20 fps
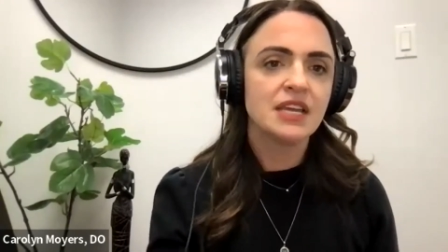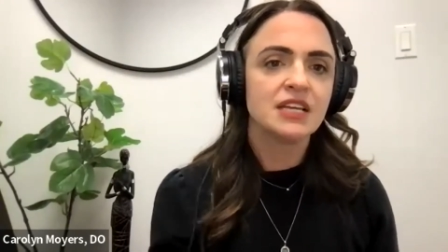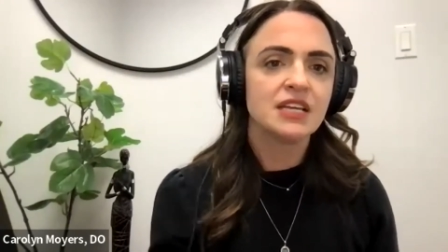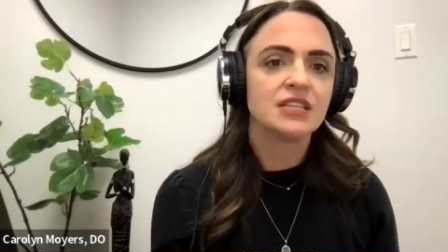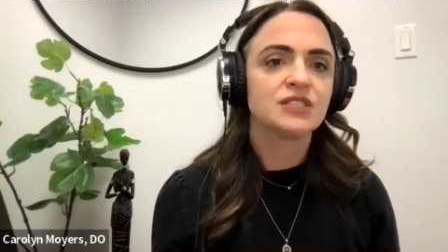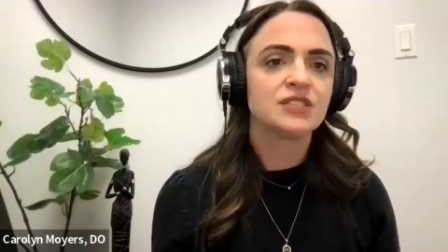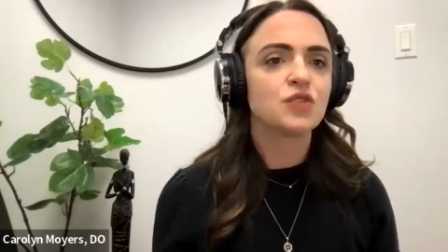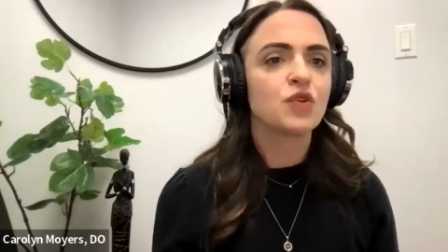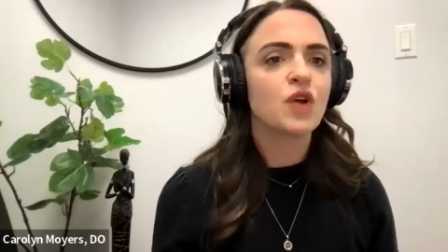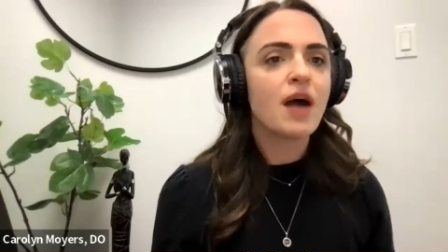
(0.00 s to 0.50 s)

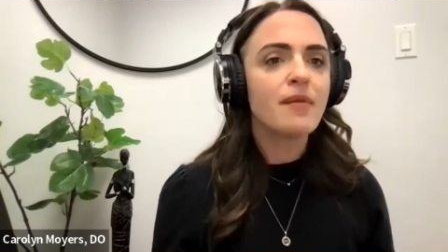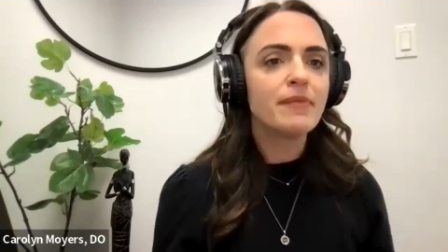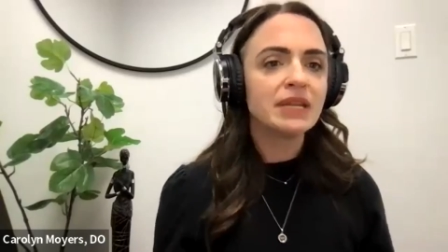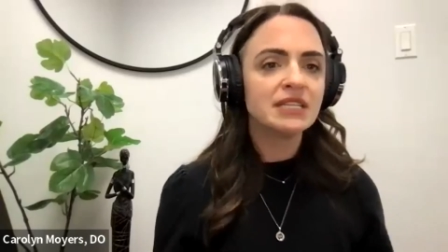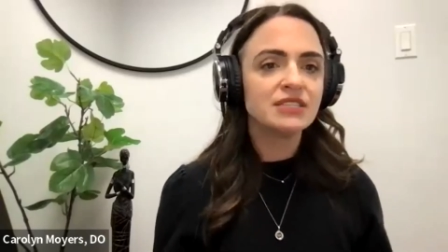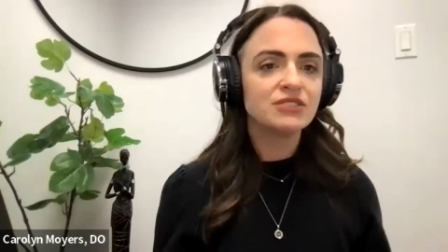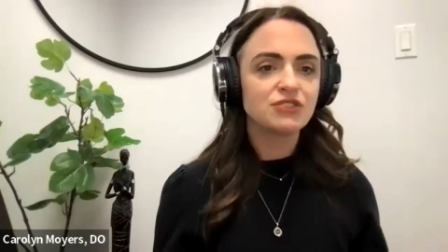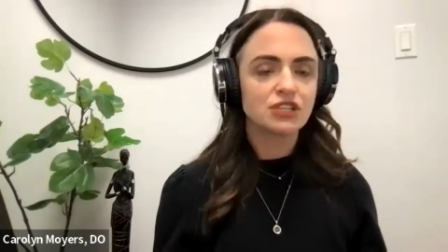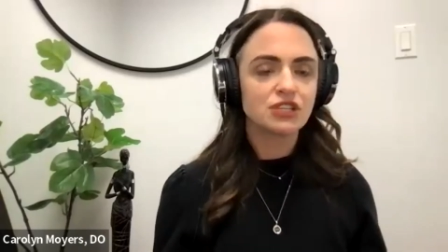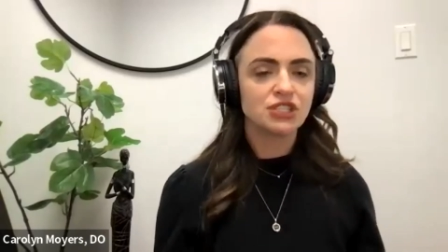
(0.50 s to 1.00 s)
So common
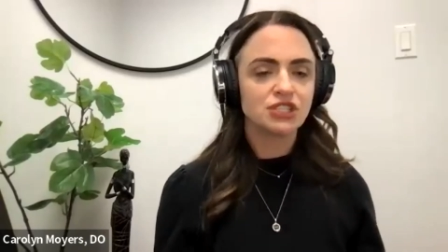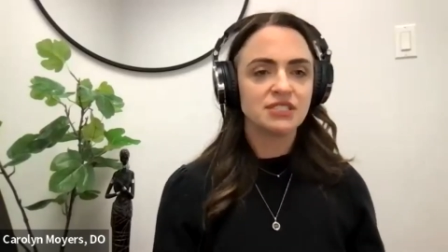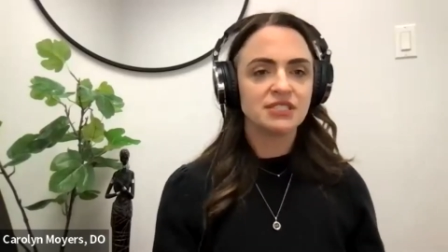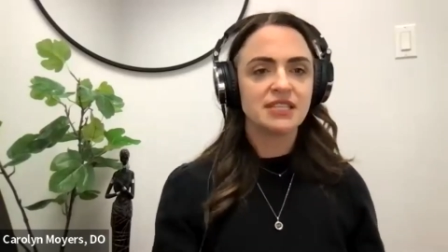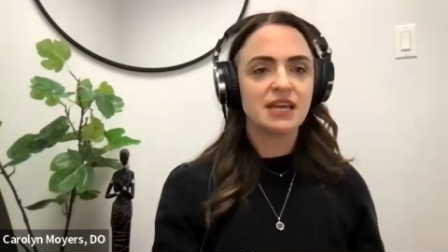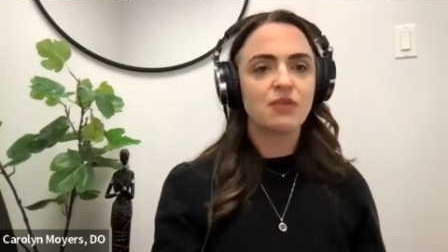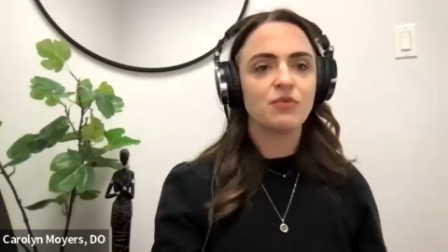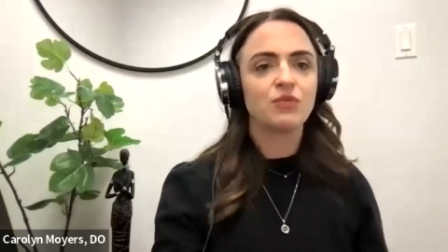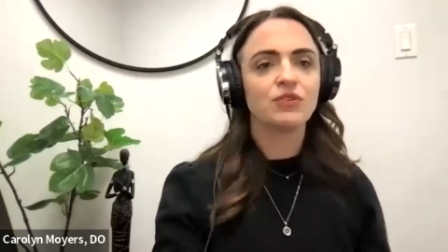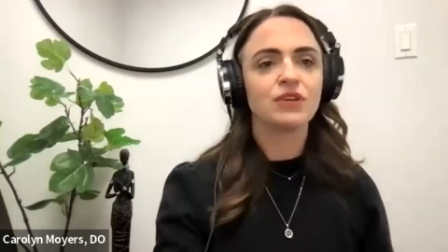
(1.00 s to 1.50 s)
instructions
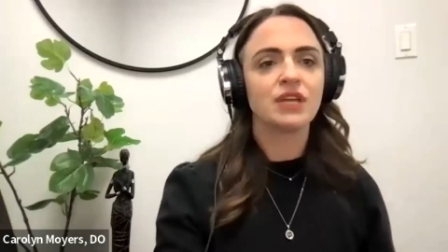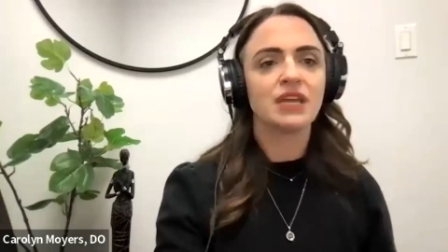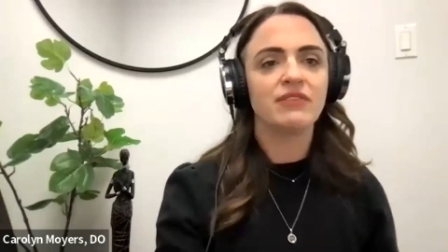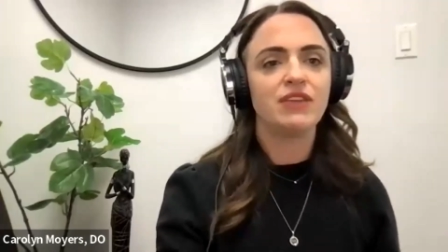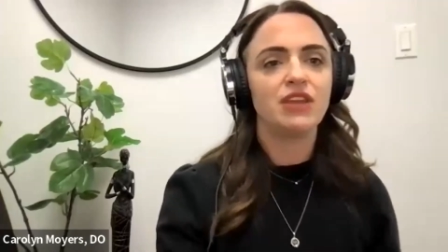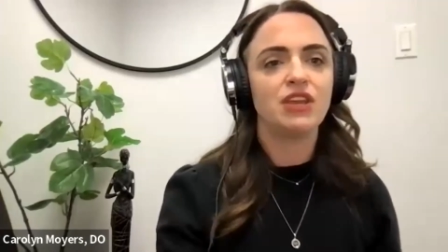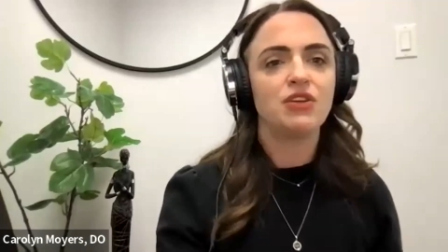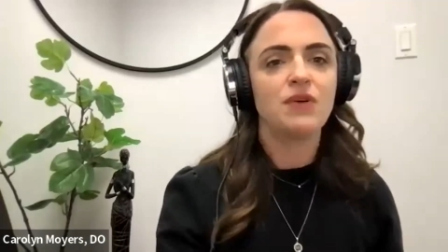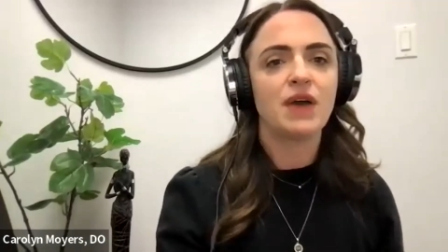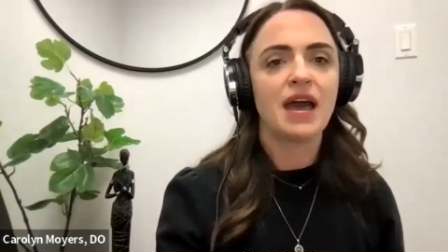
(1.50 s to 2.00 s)
that we'll give
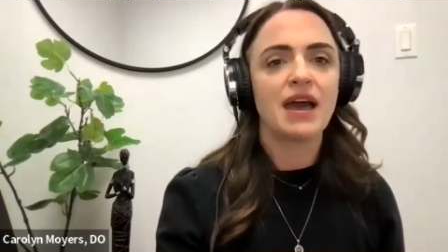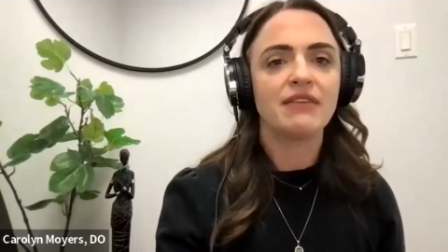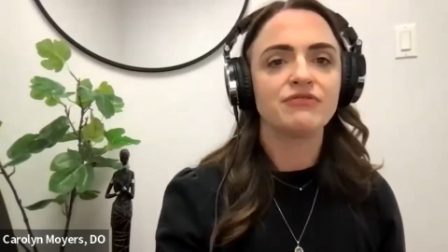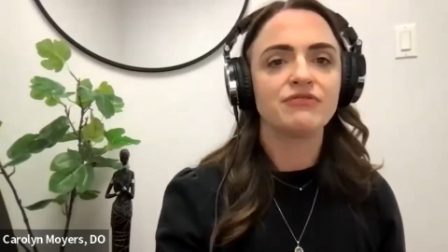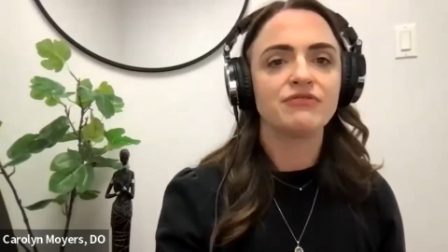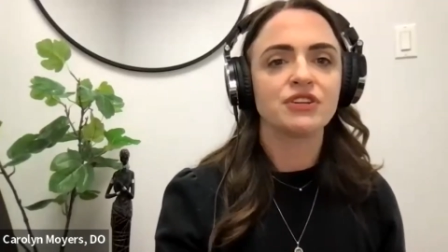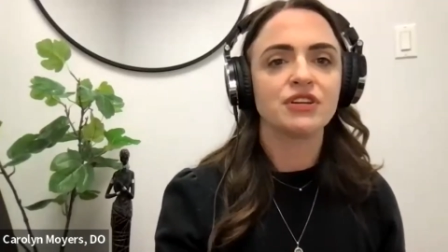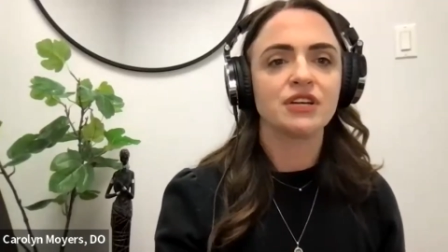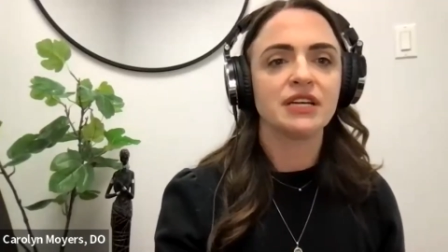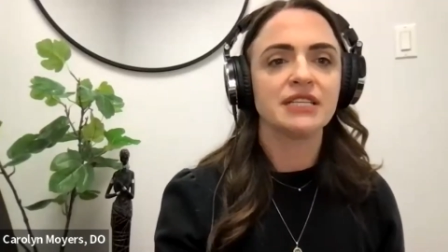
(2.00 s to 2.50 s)
you
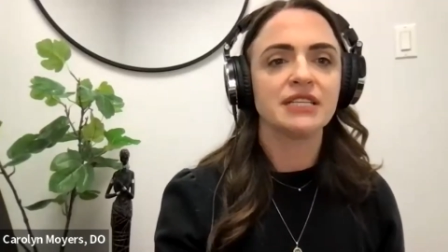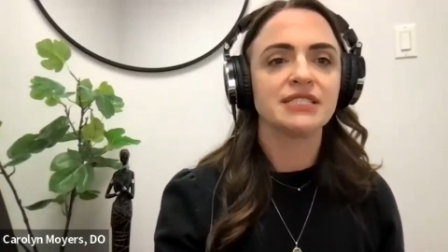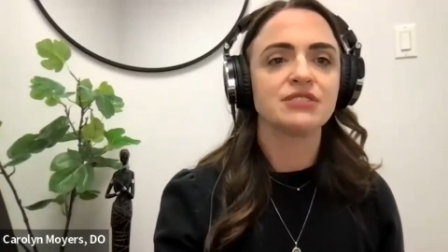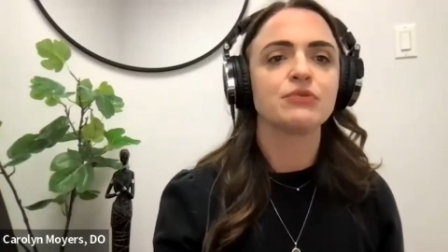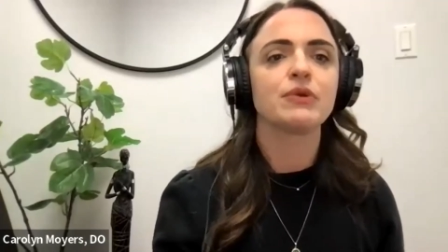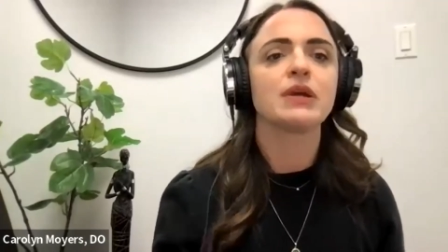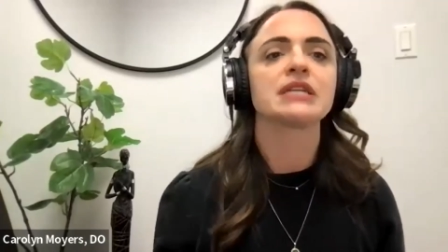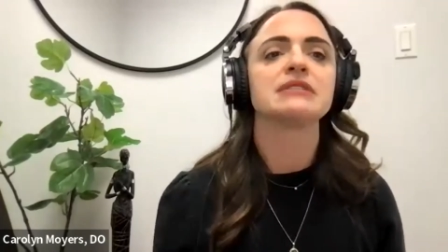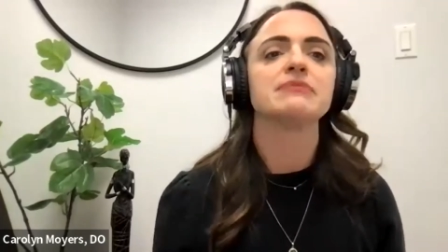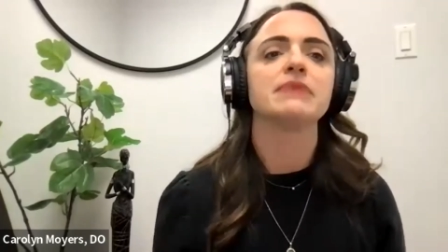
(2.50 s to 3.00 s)
after a
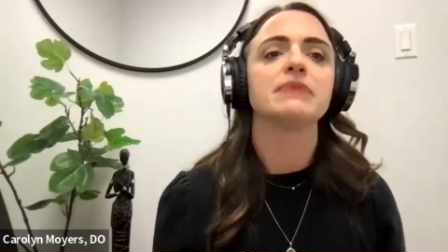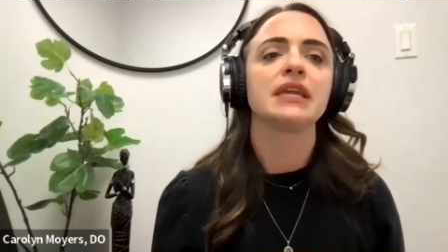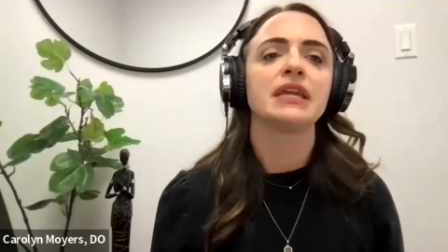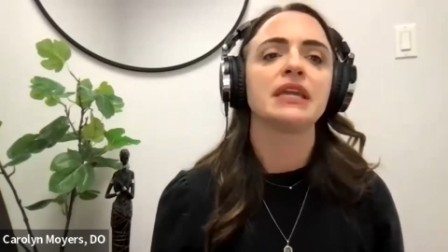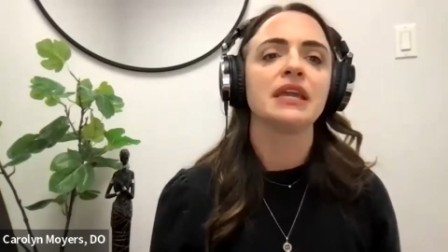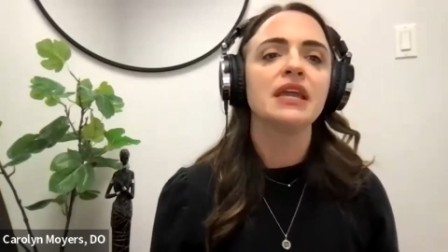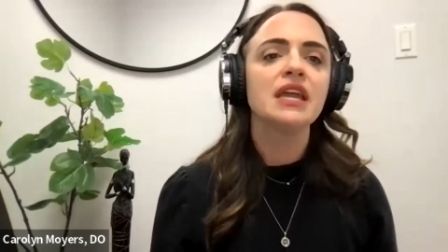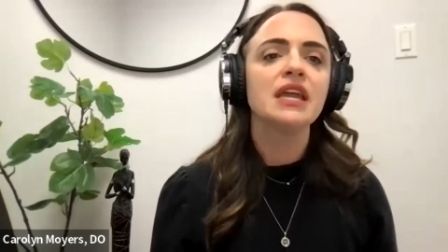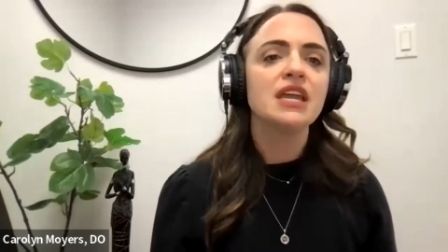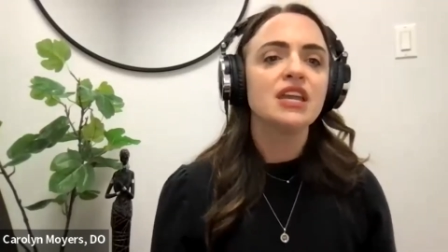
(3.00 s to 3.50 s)

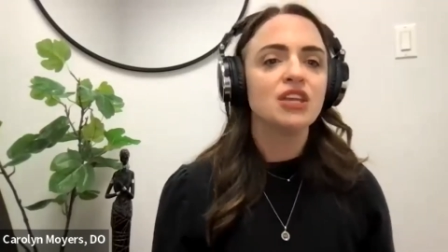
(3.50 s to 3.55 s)
hysterectomy,